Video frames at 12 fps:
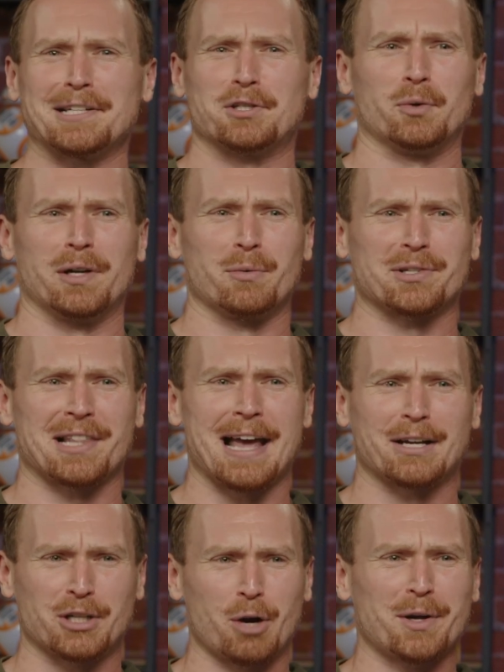to it. It was
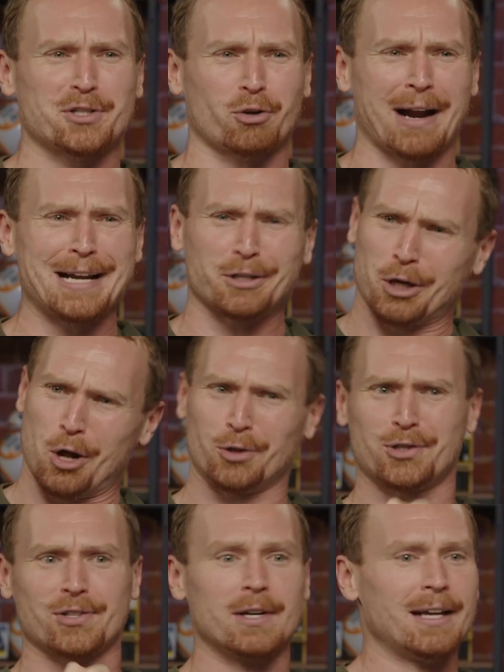like, you know what's great?
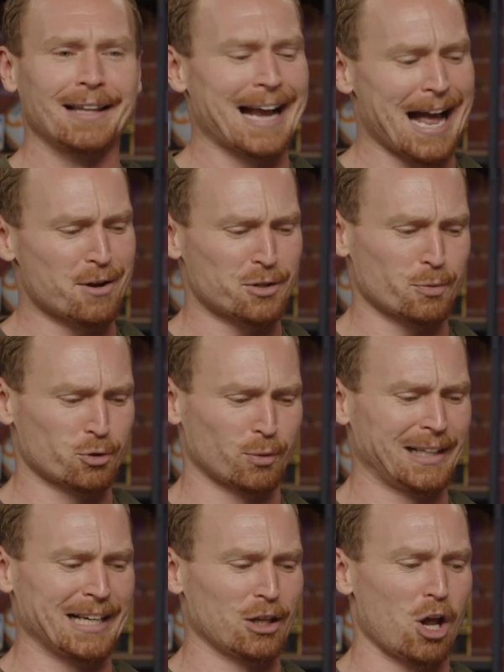Cults. Like, I just was
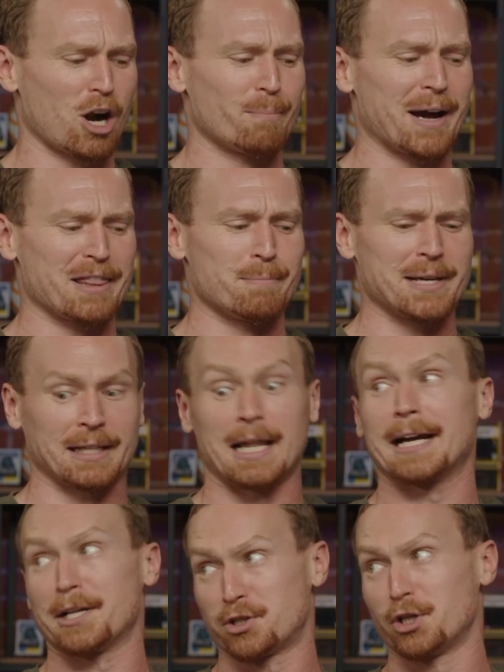really alarmed by them being
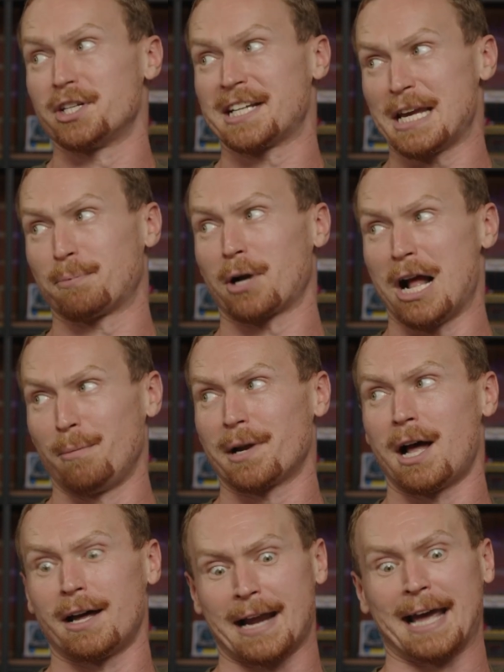like, it's good to keep your helmet
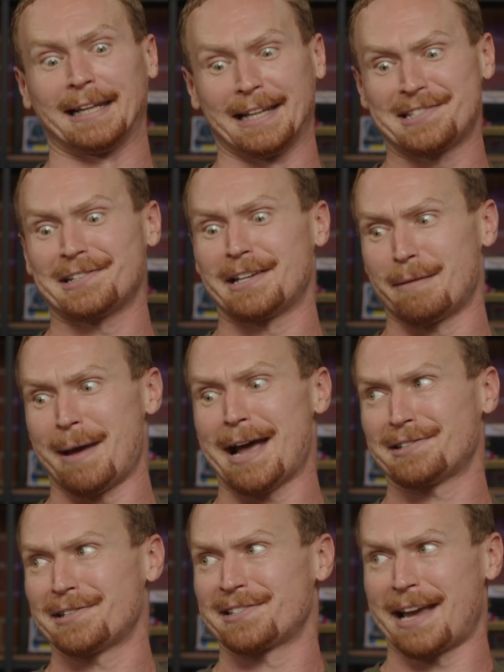on and listen to the
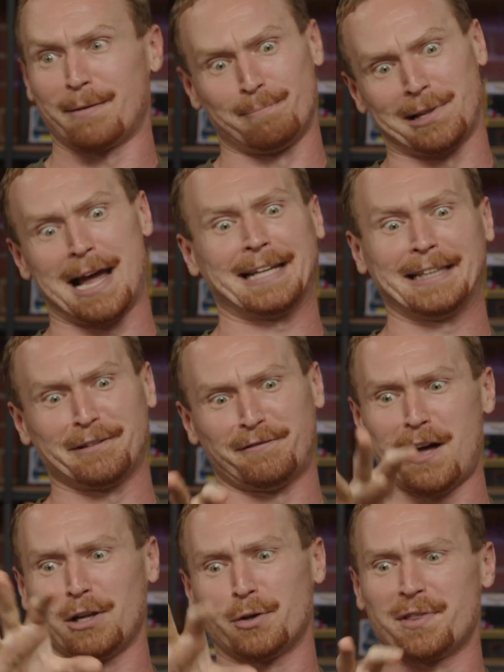masses and blindly follow